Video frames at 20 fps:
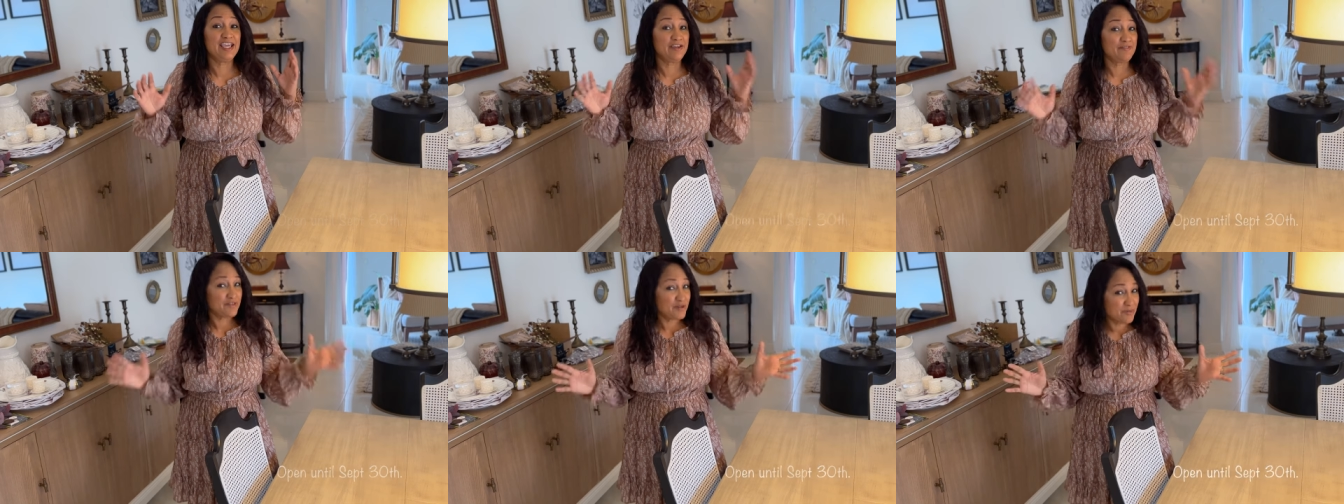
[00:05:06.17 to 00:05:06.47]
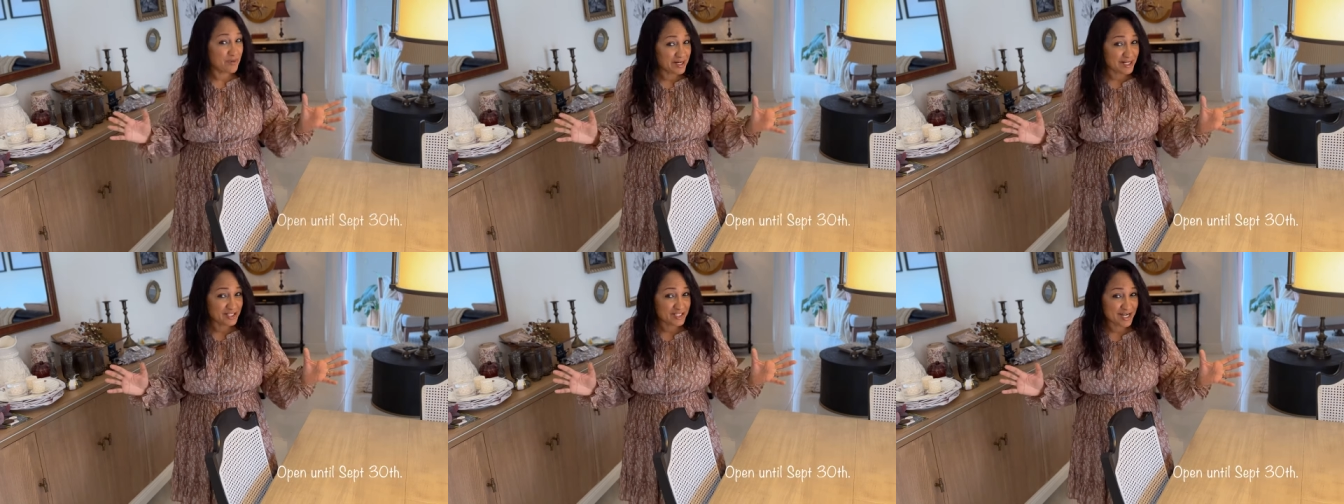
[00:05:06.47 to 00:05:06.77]
If you
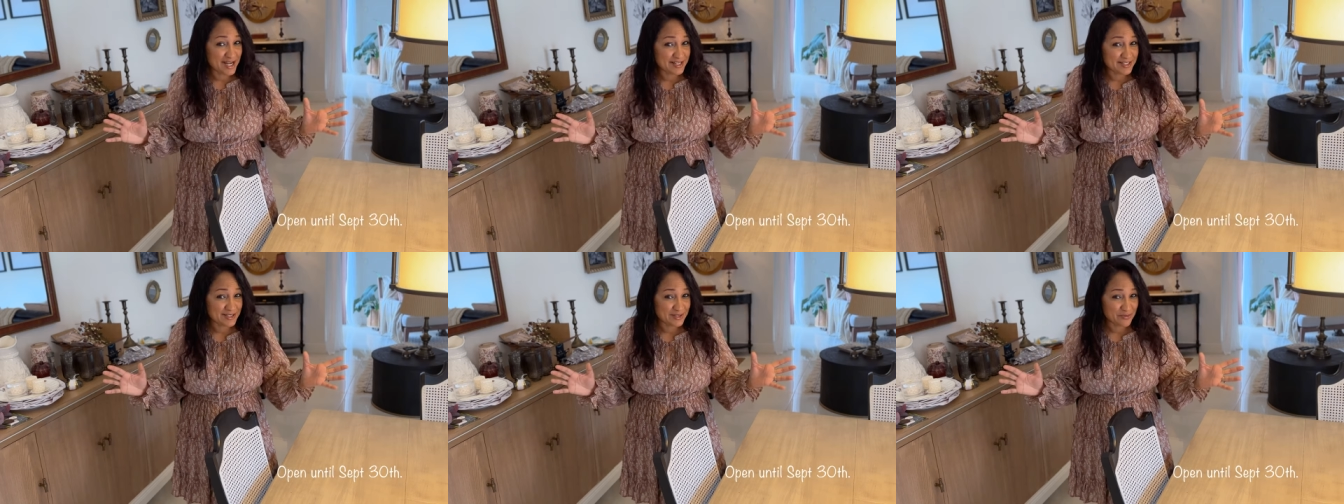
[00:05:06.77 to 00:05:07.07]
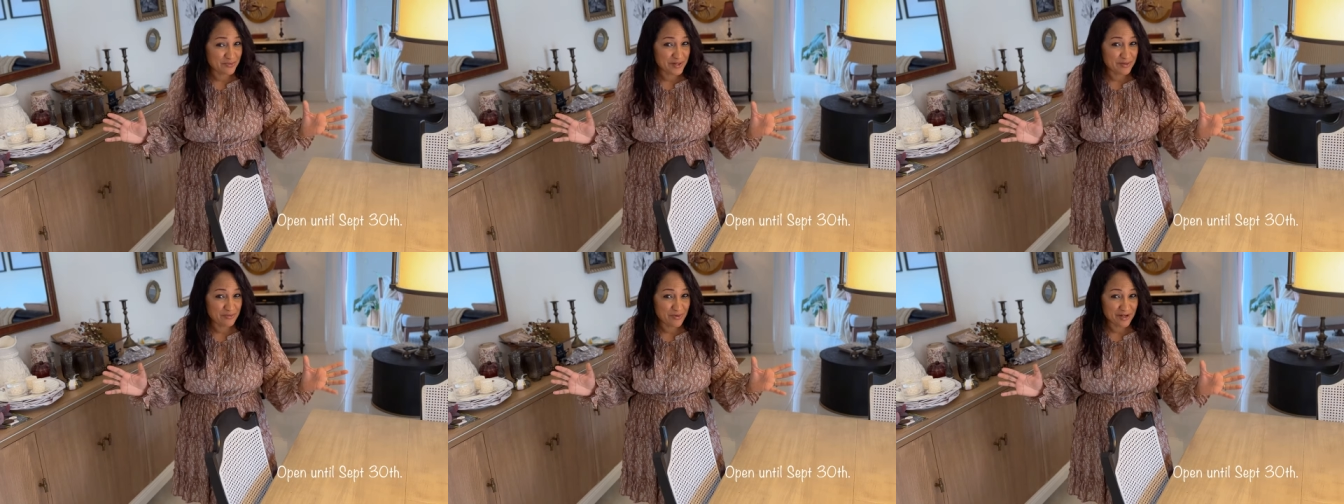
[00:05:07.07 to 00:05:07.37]
want a chance
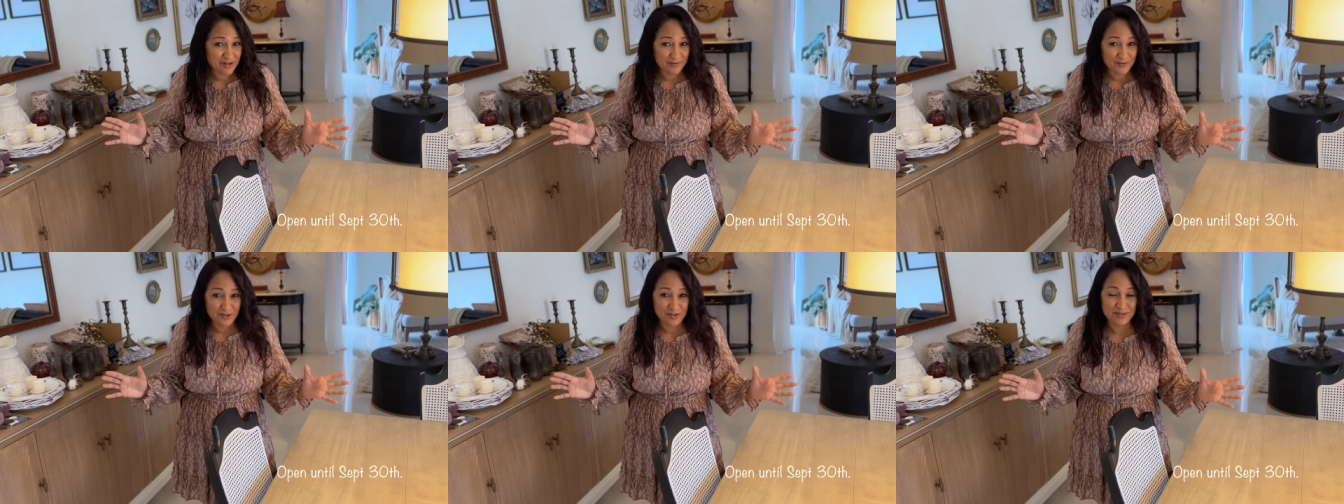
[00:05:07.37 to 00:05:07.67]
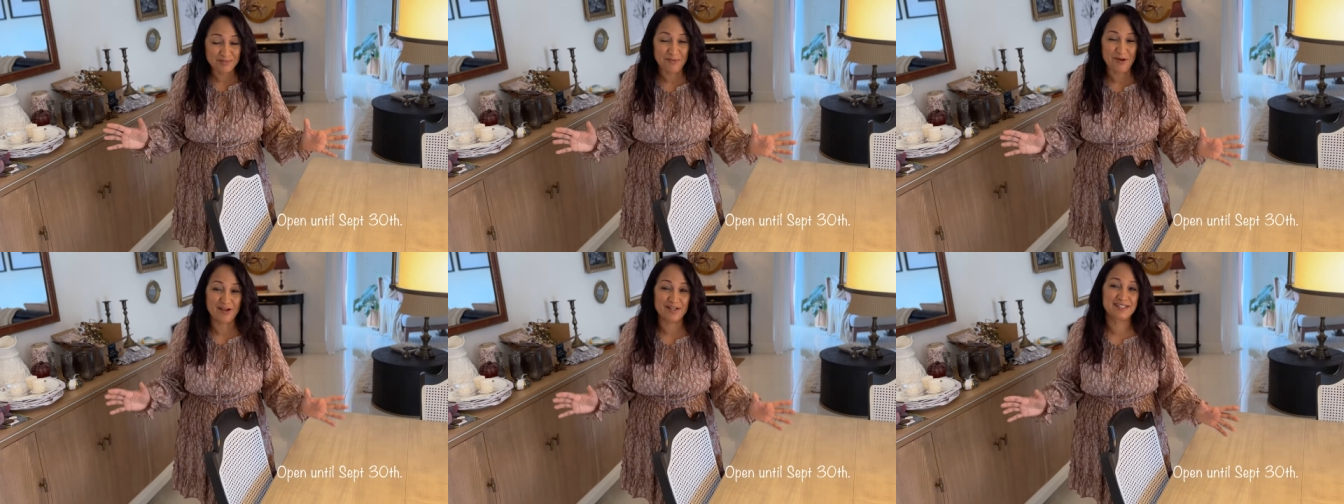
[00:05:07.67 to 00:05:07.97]
to win one of
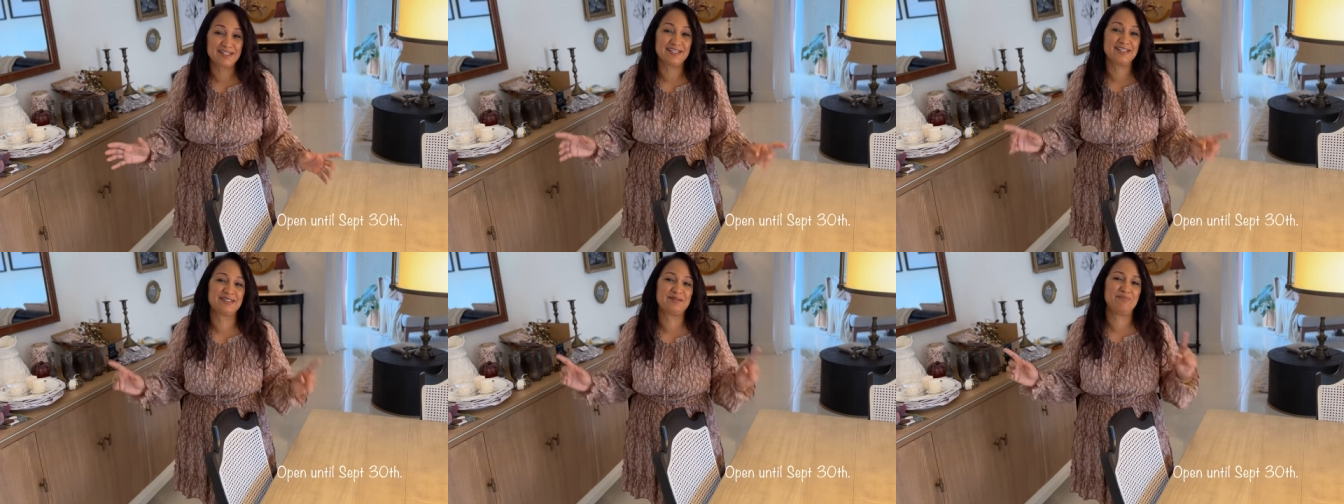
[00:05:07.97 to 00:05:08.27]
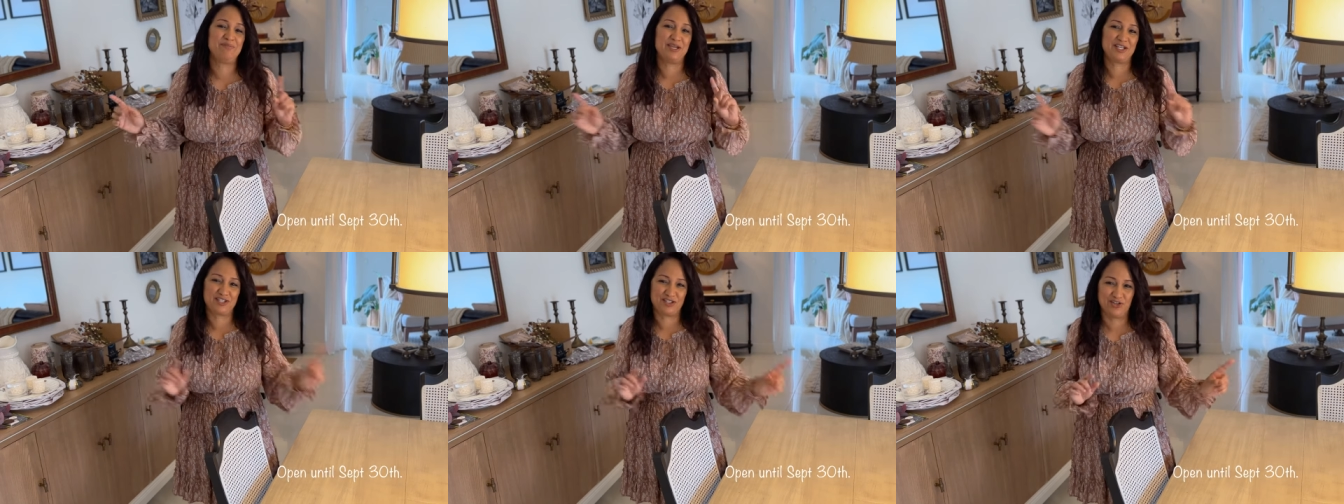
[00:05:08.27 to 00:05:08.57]
those boxes,
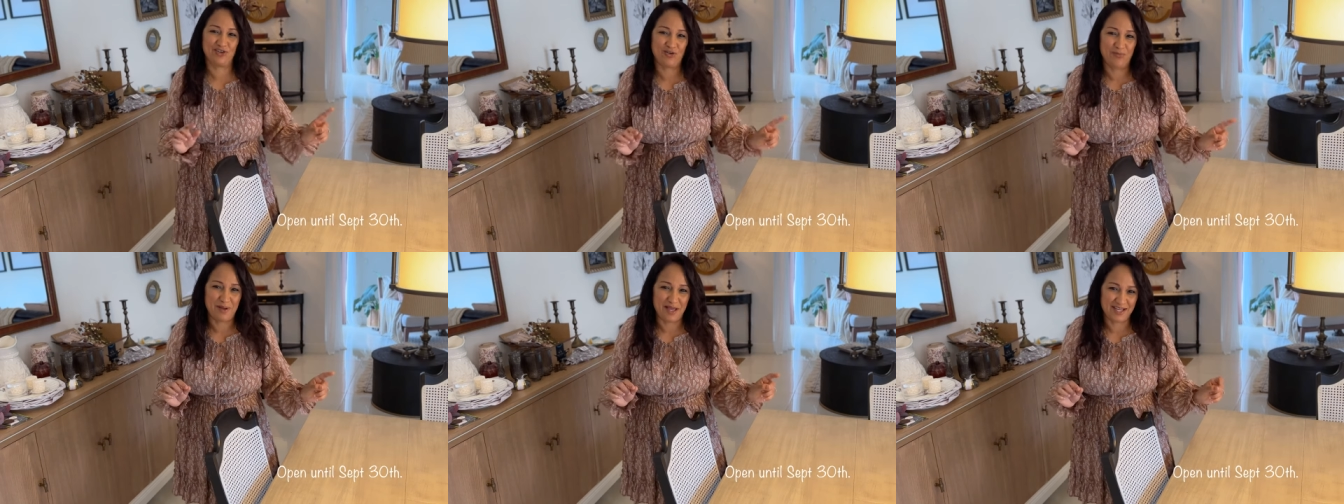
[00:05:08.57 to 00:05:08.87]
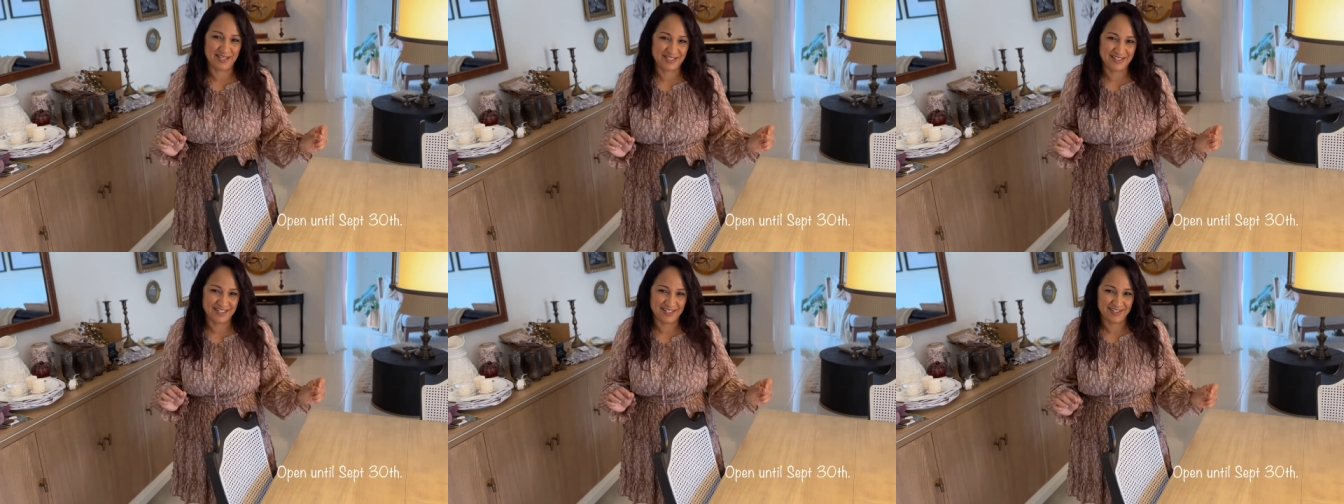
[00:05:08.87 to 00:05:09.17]
make sure you go
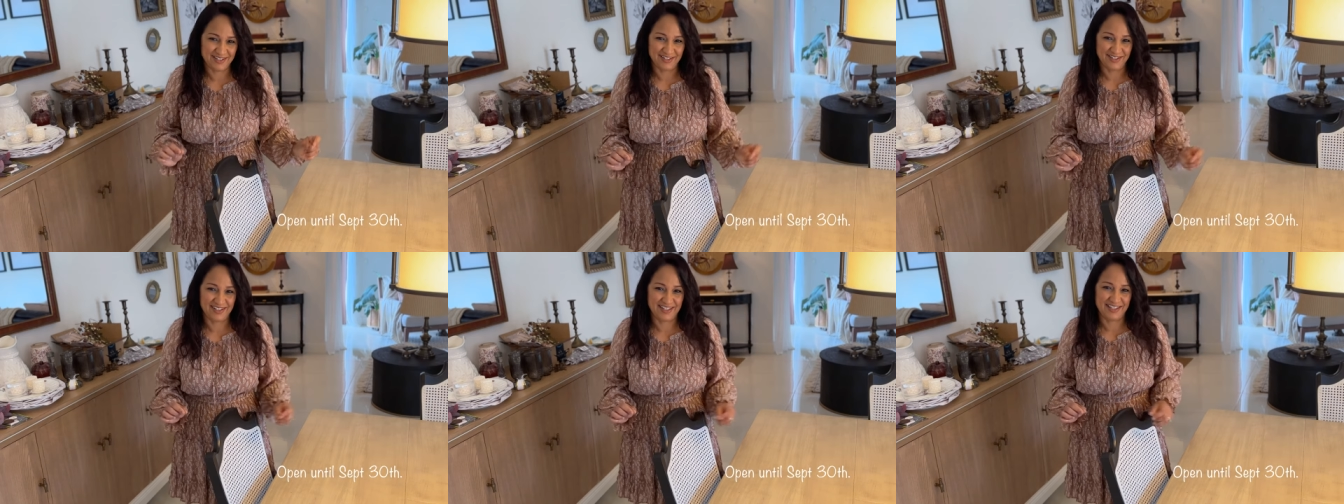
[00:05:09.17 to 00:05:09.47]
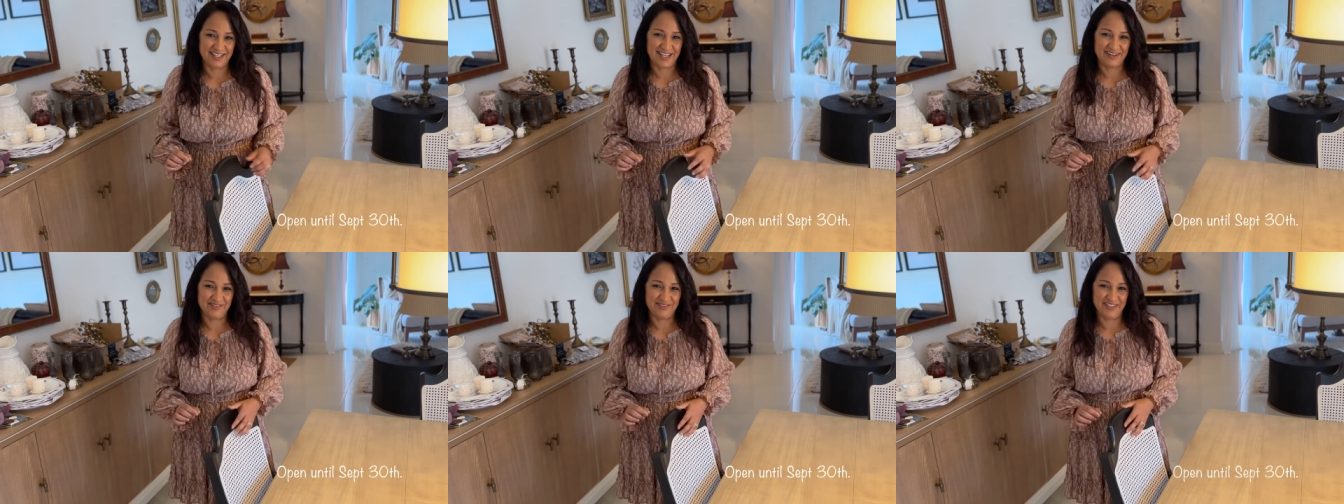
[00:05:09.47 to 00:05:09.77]
back and take a look
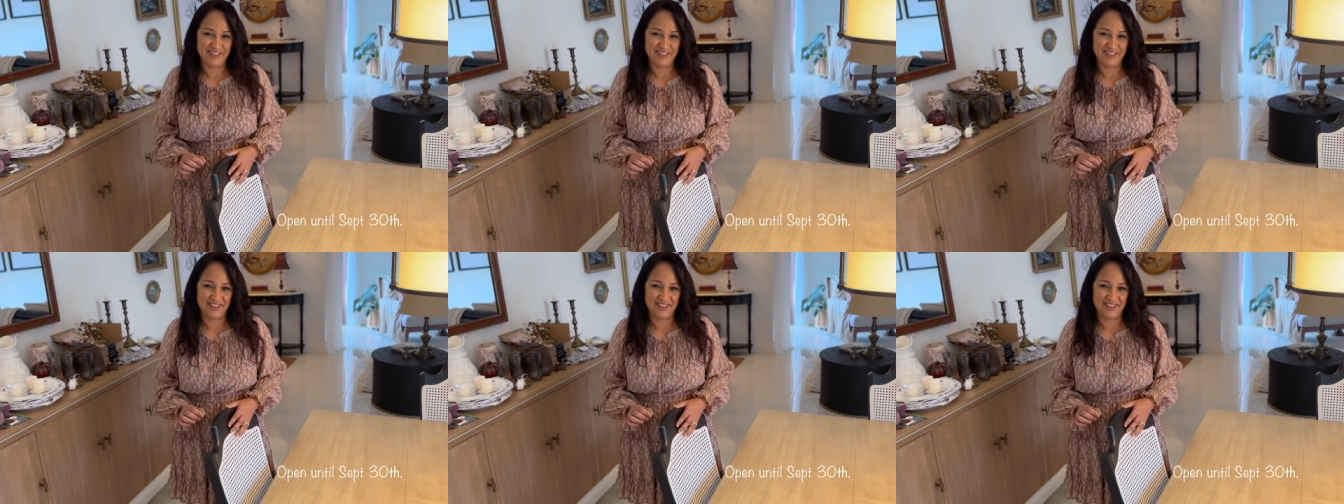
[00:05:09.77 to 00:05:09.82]
at that